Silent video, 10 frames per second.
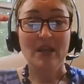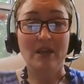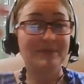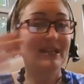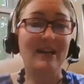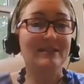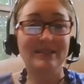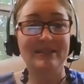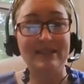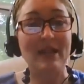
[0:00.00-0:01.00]
Not
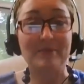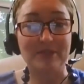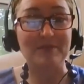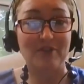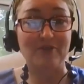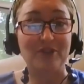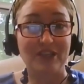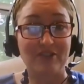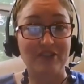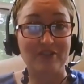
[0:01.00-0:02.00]
since Hamilton was our first
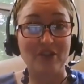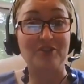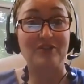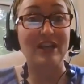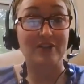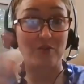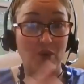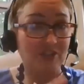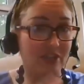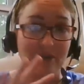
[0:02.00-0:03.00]
Secretary of the Treasury under
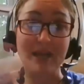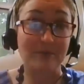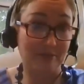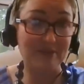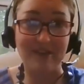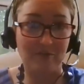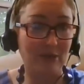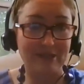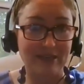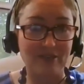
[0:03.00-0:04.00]
Washington. Hamilton was never
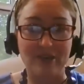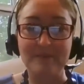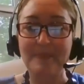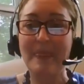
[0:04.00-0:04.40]
president, sorry.